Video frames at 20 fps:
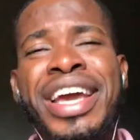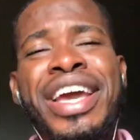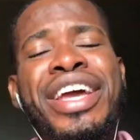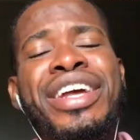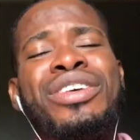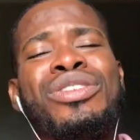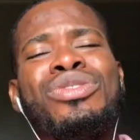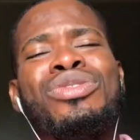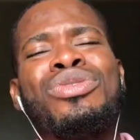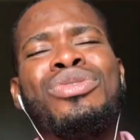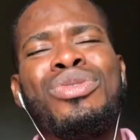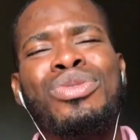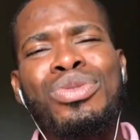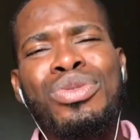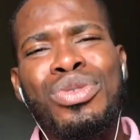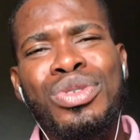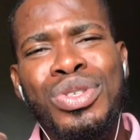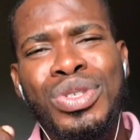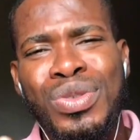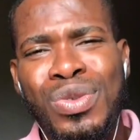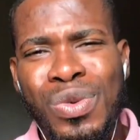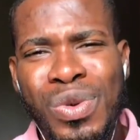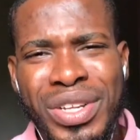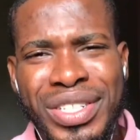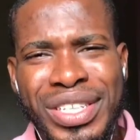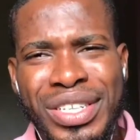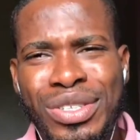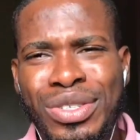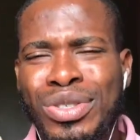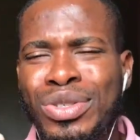it's too
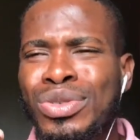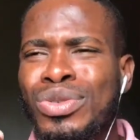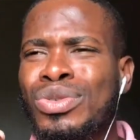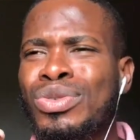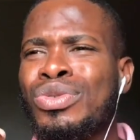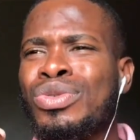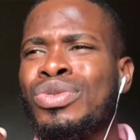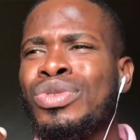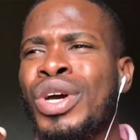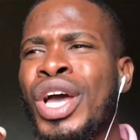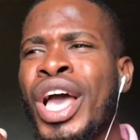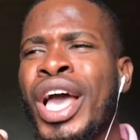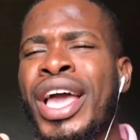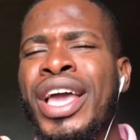sweet, it's too